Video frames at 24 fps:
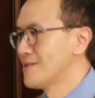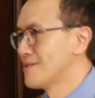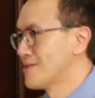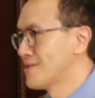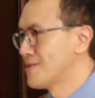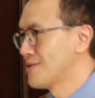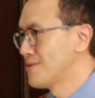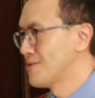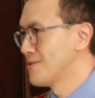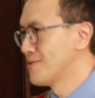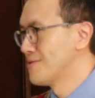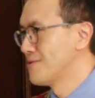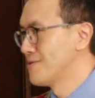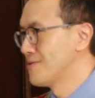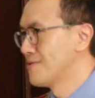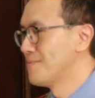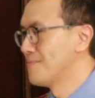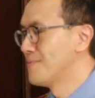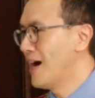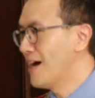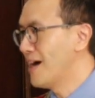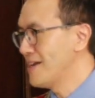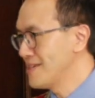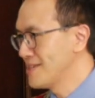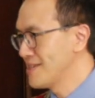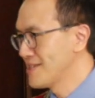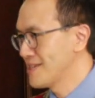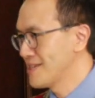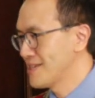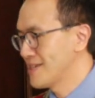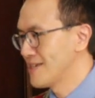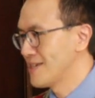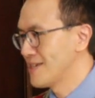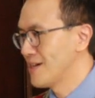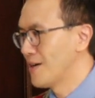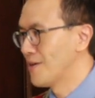to
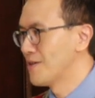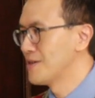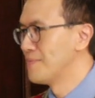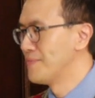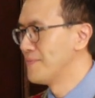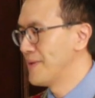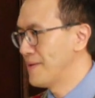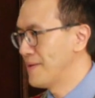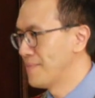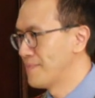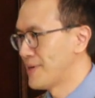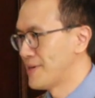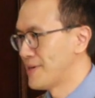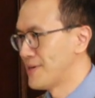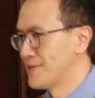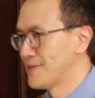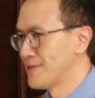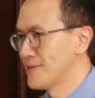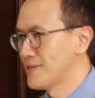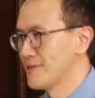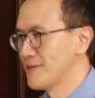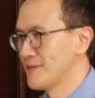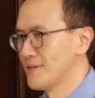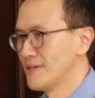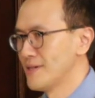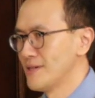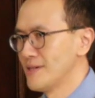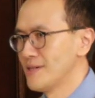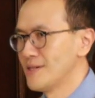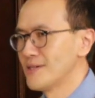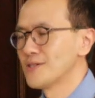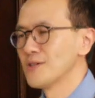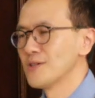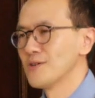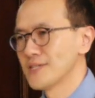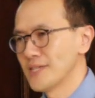monitor all the members.
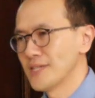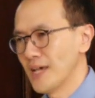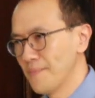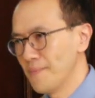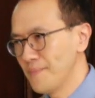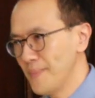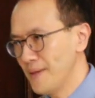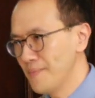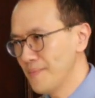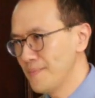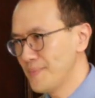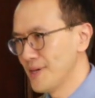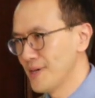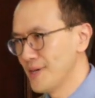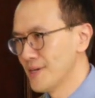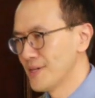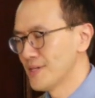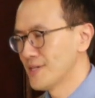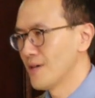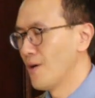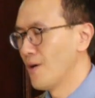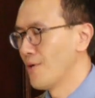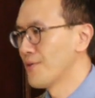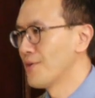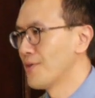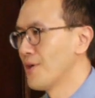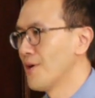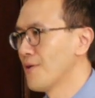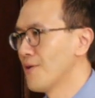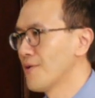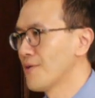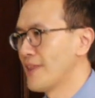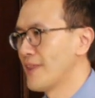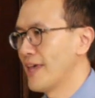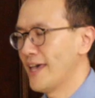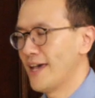So some members,
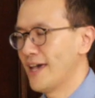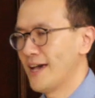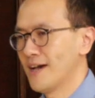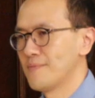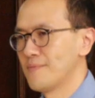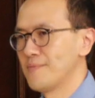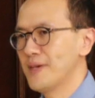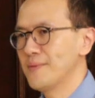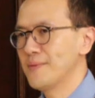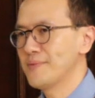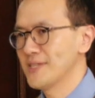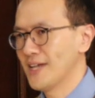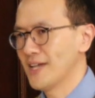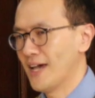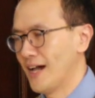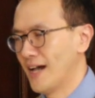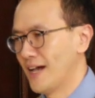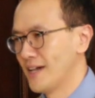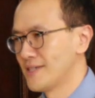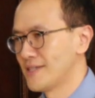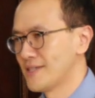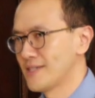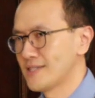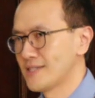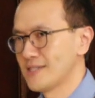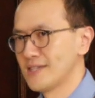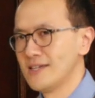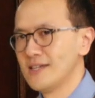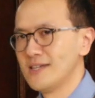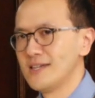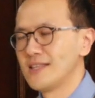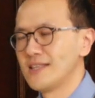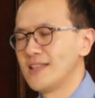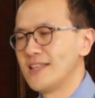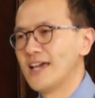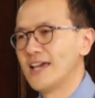although they are baptized,
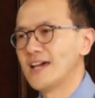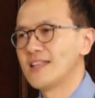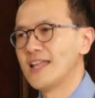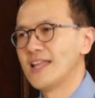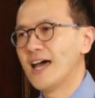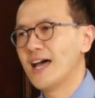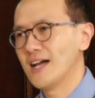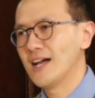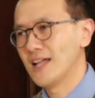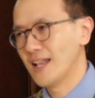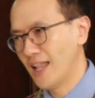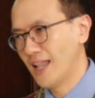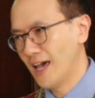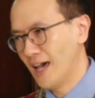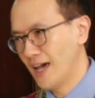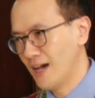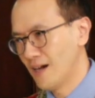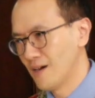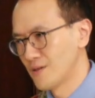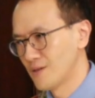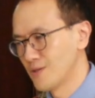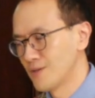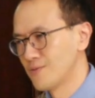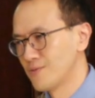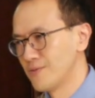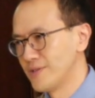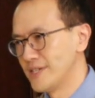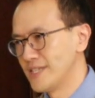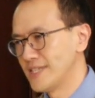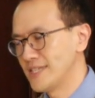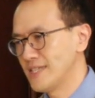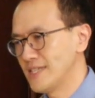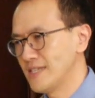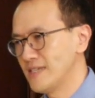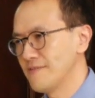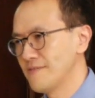they are not allowed to
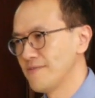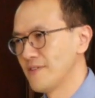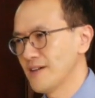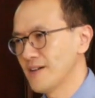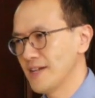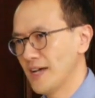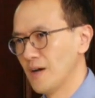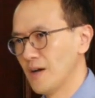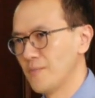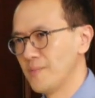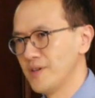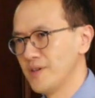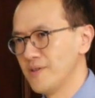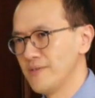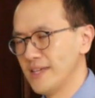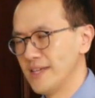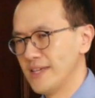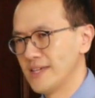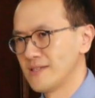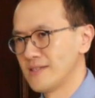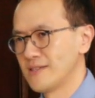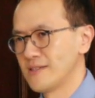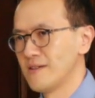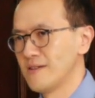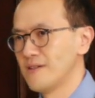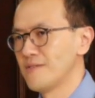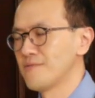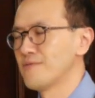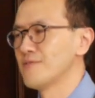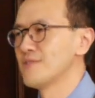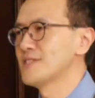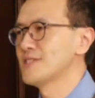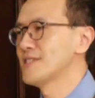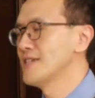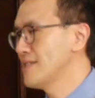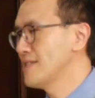receive a communion
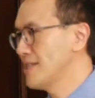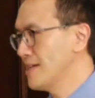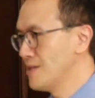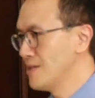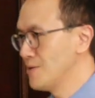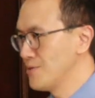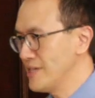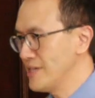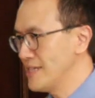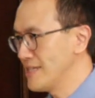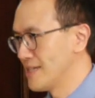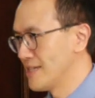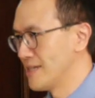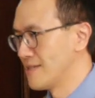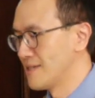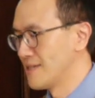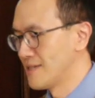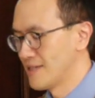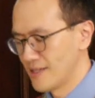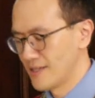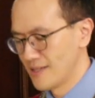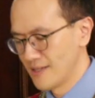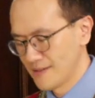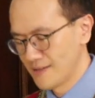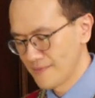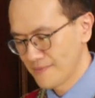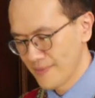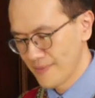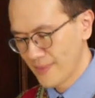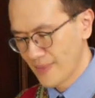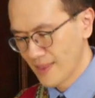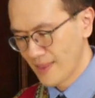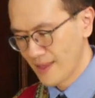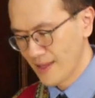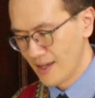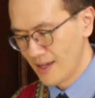for certain reasons.
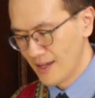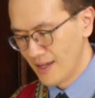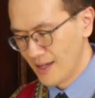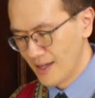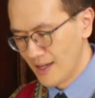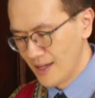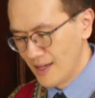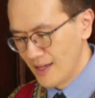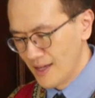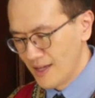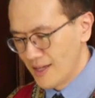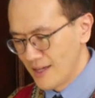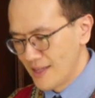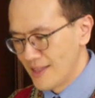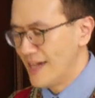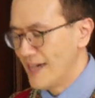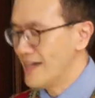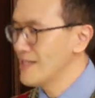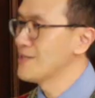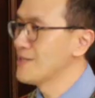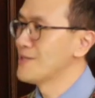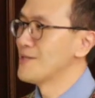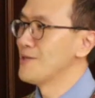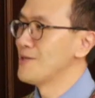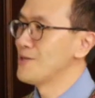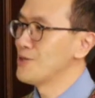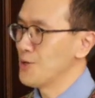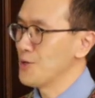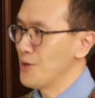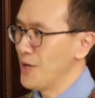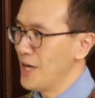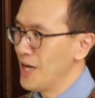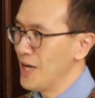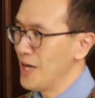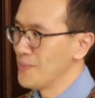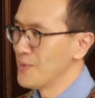That really
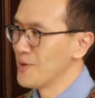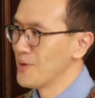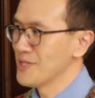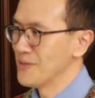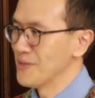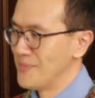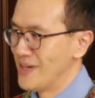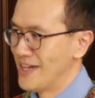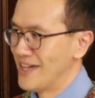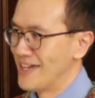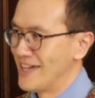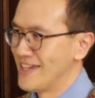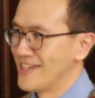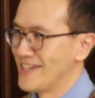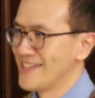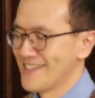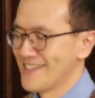troubles me.